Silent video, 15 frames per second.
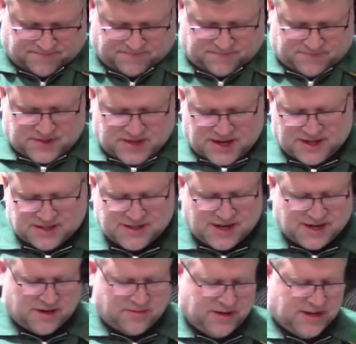And it's not
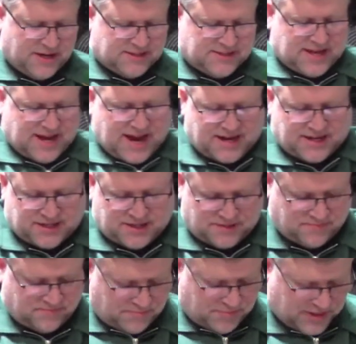going to be exact,
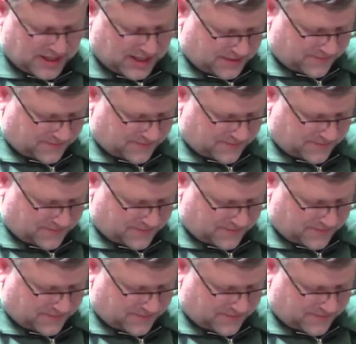but